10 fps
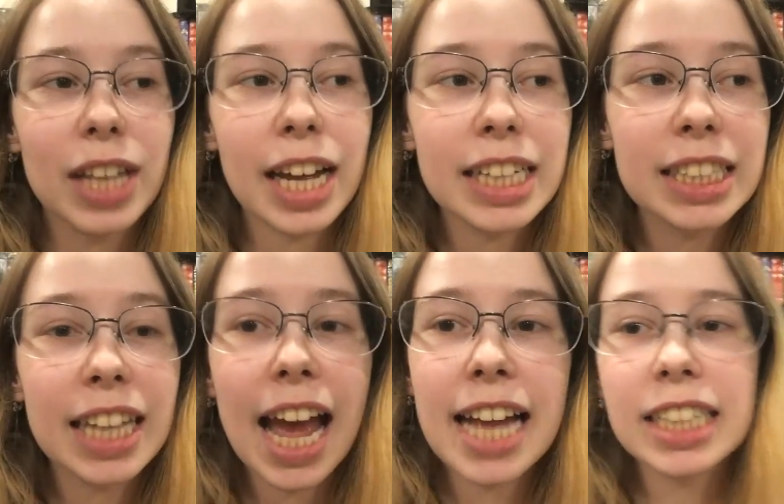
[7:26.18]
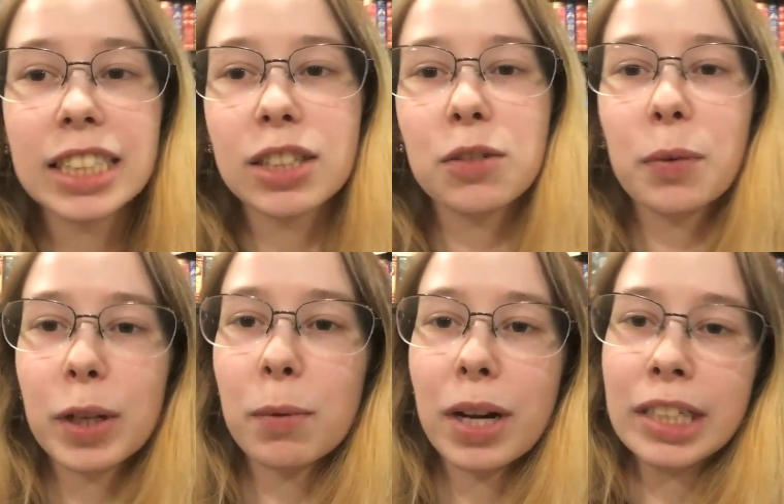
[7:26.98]
so that is the end of
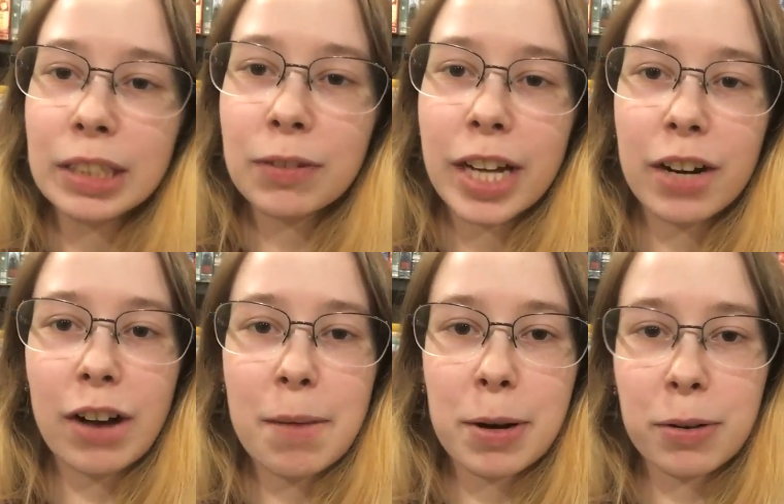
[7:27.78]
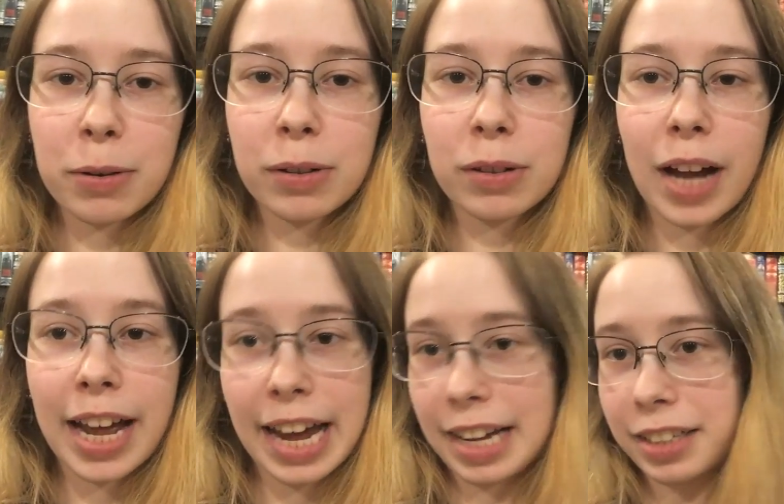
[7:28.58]
week one of NaNoWriMo,
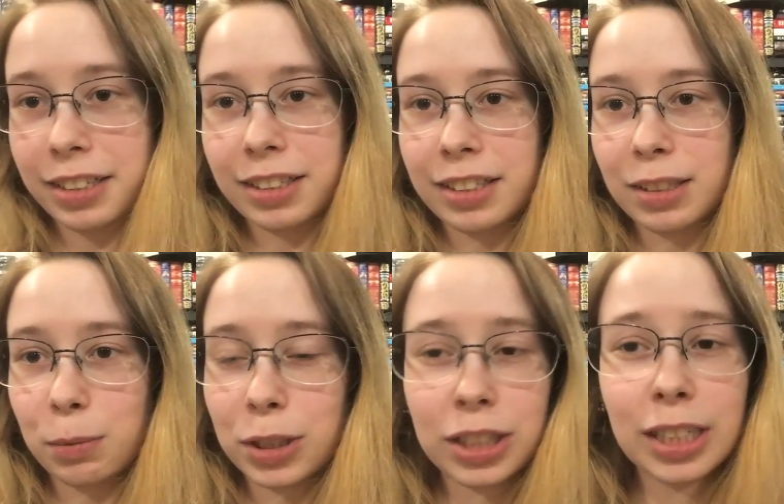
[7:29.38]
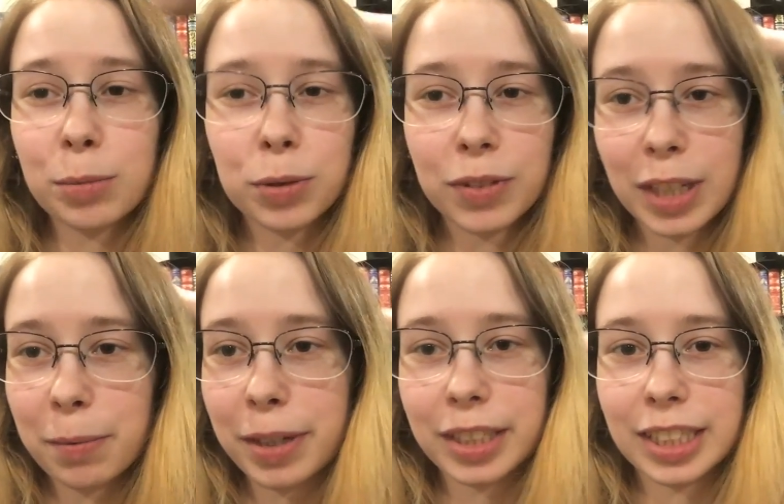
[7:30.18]
I guess, which seems really
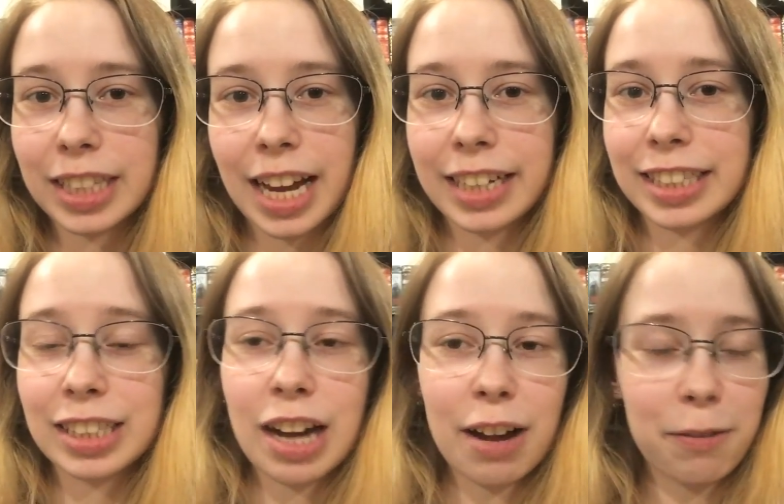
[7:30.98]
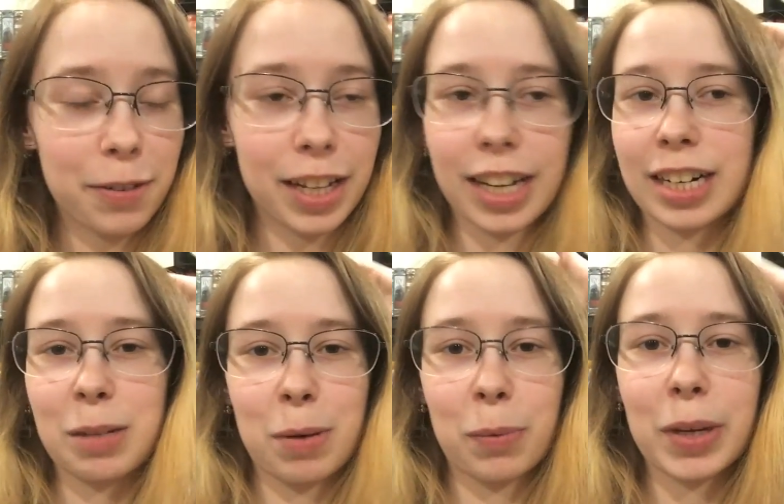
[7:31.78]
weird to say. It does not feel like it
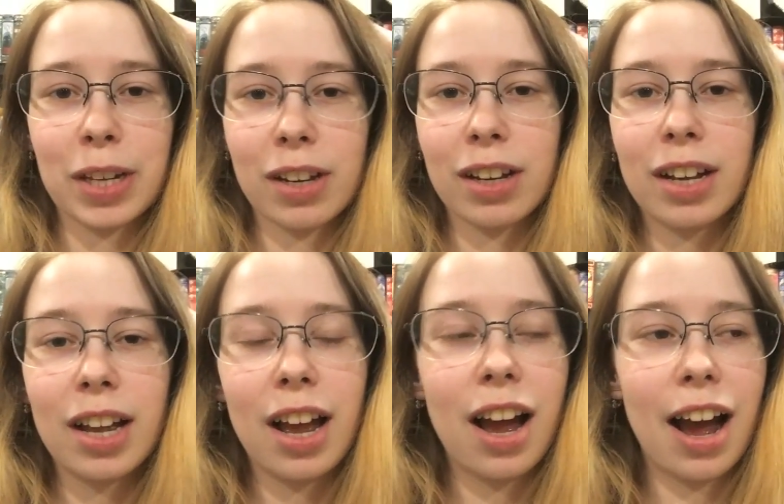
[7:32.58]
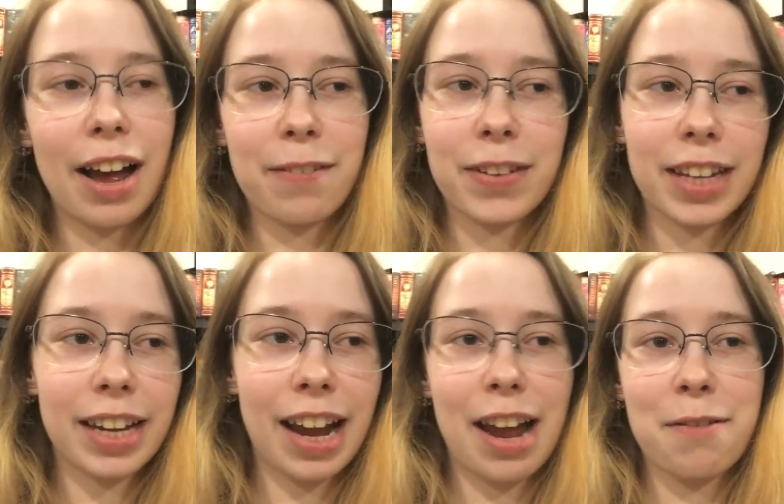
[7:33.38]
has been a week. I feel
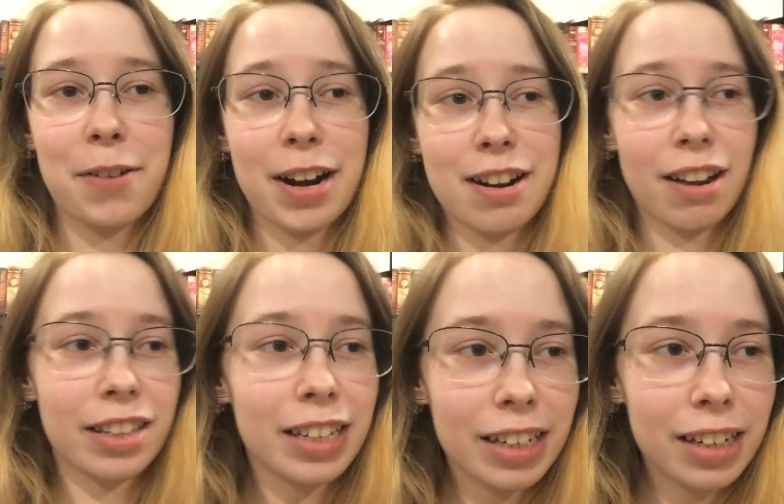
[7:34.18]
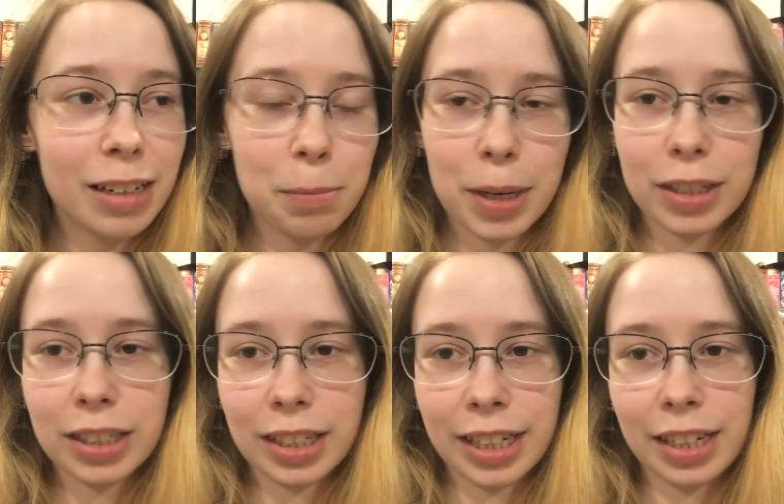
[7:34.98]
like I have written nothing compared
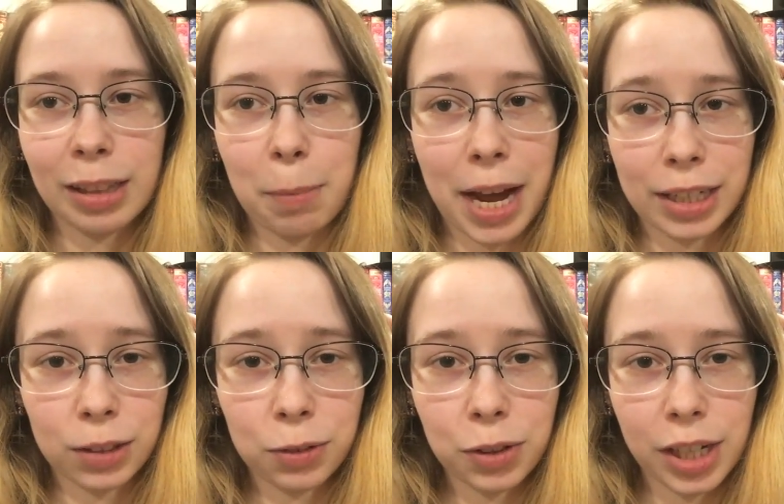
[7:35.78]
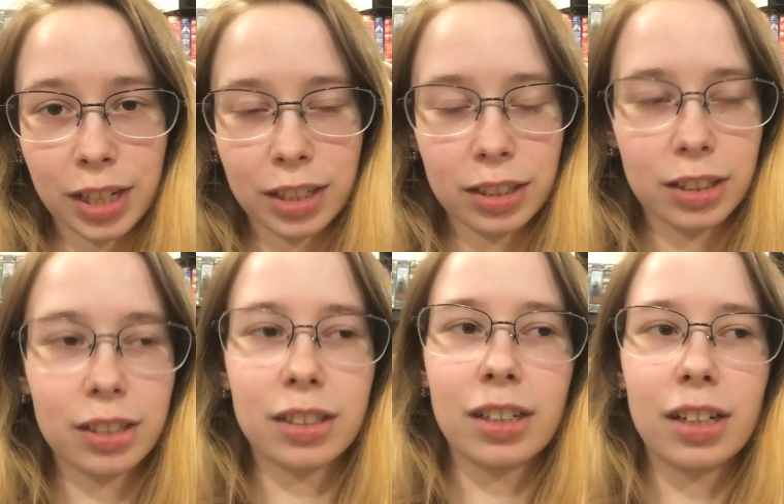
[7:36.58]
to like the past few years.